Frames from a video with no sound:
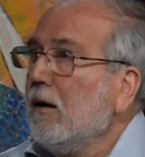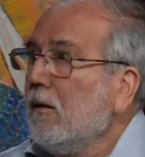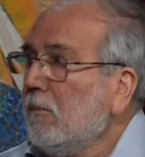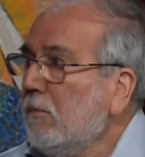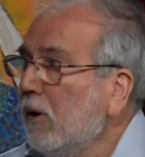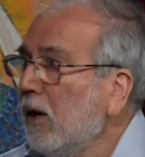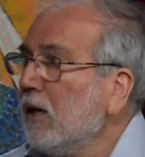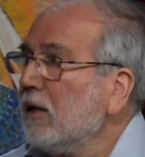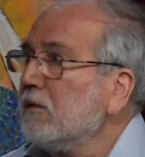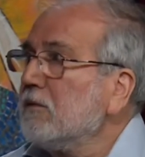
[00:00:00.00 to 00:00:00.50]

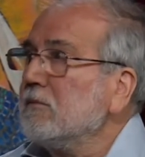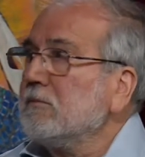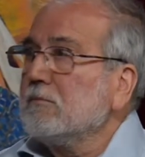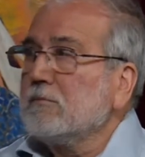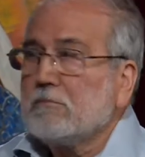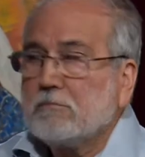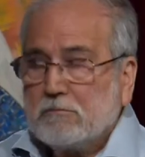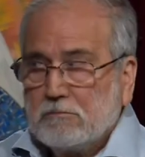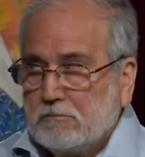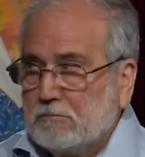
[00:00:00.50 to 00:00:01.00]
But
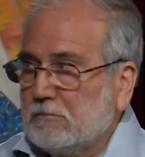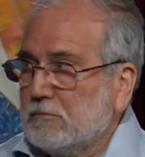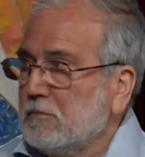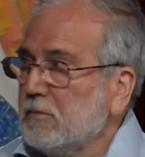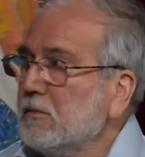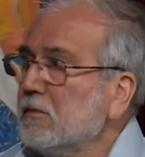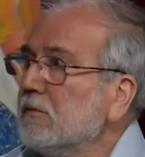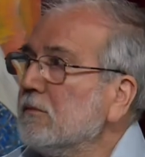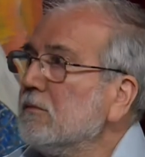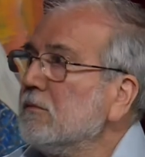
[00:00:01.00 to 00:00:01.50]

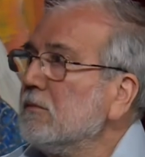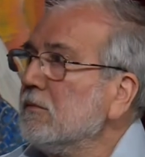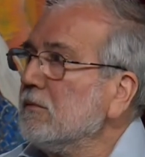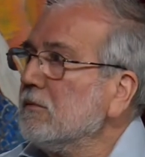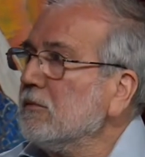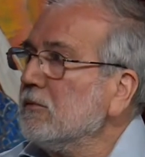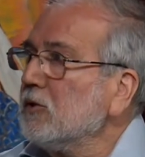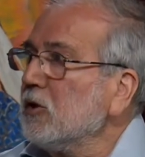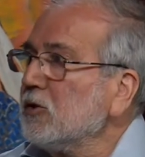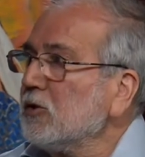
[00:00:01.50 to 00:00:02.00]

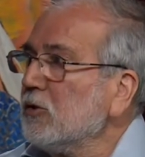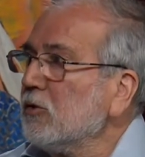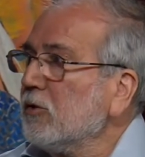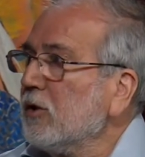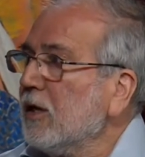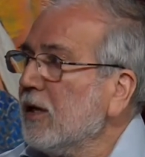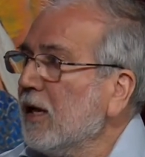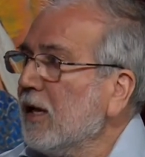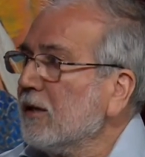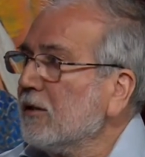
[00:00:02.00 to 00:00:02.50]
just
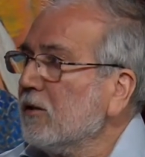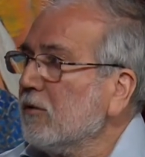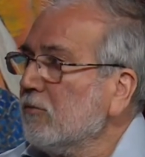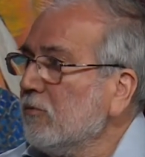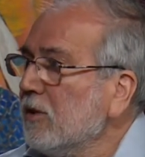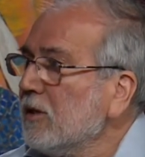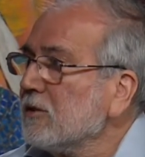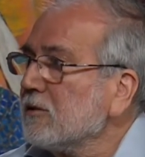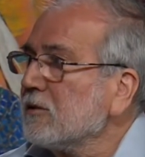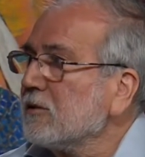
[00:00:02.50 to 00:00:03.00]
looking at the
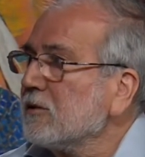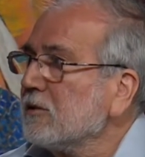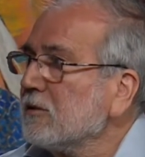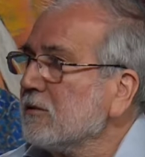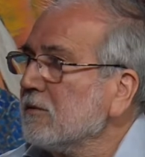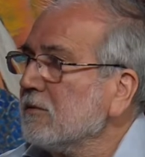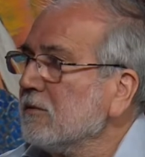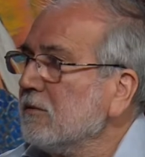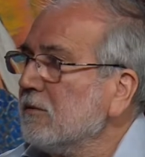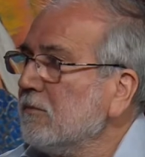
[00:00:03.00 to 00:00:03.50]
risks,
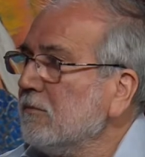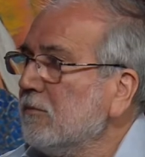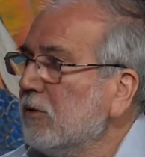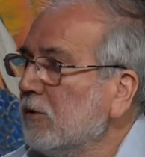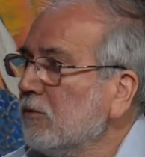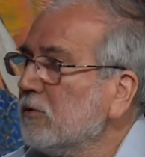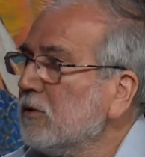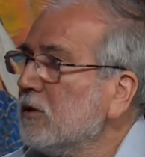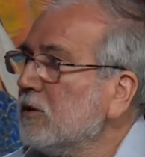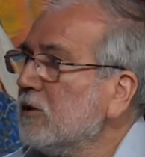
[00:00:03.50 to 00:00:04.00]

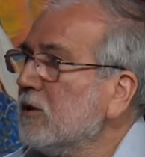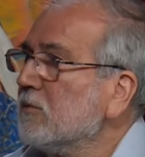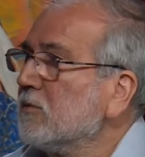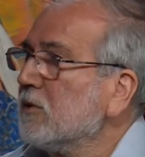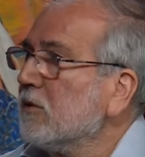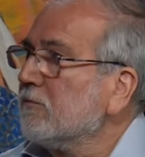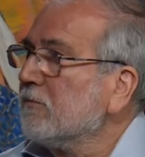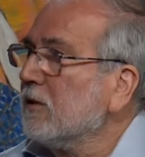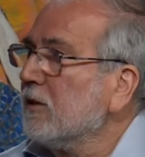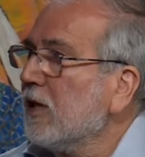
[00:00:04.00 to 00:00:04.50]
both in terms
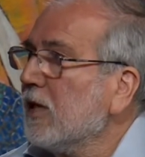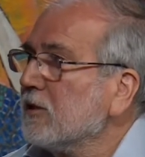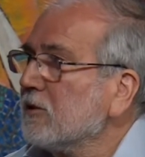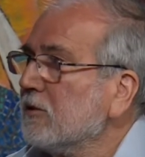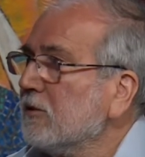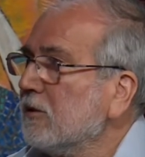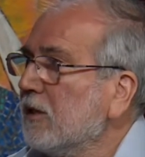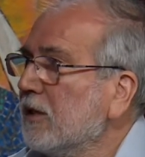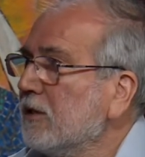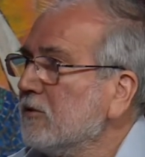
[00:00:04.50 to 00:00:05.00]
of the
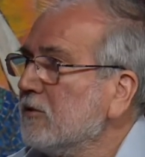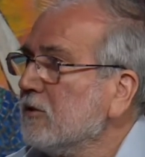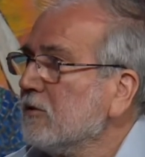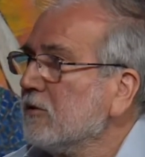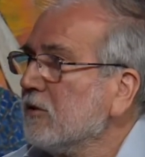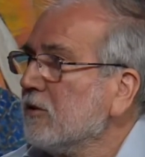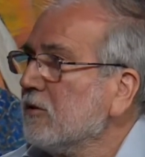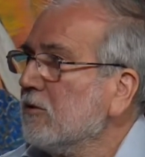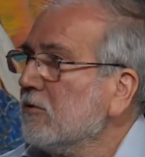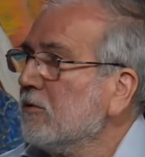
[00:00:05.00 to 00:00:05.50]
national energy
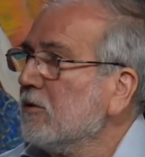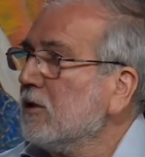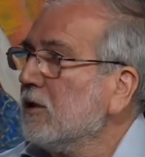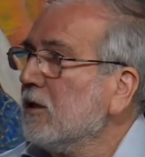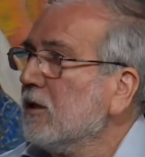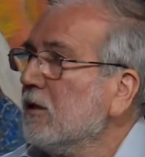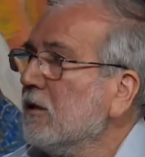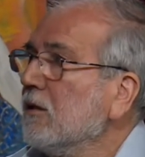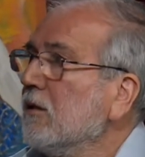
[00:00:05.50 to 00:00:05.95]
security